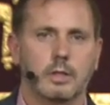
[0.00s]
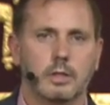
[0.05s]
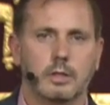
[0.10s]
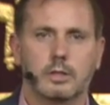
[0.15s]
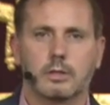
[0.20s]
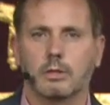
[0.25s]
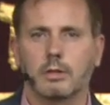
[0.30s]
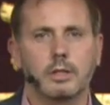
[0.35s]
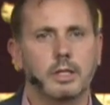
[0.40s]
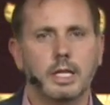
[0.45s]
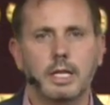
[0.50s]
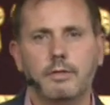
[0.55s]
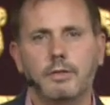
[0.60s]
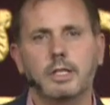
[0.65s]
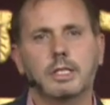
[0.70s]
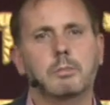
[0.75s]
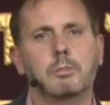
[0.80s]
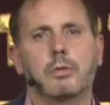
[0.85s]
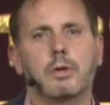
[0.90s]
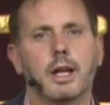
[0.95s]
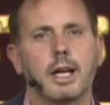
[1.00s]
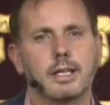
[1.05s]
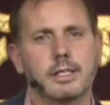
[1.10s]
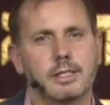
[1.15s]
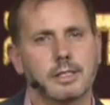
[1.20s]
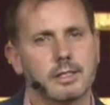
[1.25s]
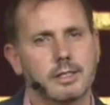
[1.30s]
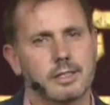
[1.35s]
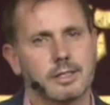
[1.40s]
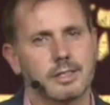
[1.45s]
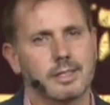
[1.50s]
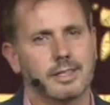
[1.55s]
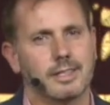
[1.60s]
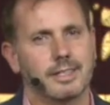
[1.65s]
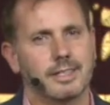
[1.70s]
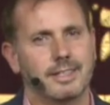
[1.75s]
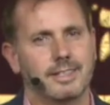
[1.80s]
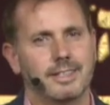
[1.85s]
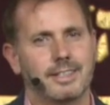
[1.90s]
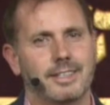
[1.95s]
Don't leave His presence.
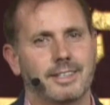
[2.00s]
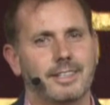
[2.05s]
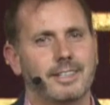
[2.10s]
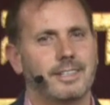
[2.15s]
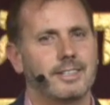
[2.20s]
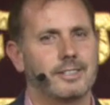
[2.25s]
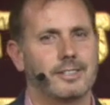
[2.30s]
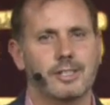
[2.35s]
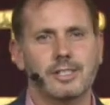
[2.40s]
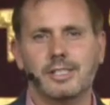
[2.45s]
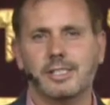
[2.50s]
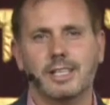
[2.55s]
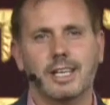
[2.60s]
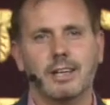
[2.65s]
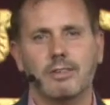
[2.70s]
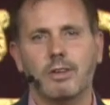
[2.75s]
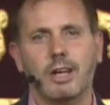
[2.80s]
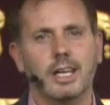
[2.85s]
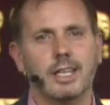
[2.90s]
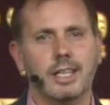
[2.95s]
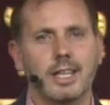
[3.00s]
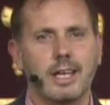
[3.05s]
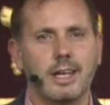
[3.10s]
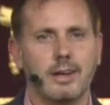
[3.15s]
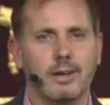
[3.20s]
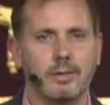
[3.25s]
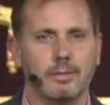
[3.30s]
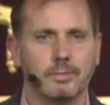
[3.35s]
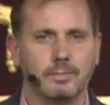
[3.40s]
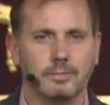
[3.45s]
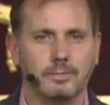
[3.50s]
Just stay right there.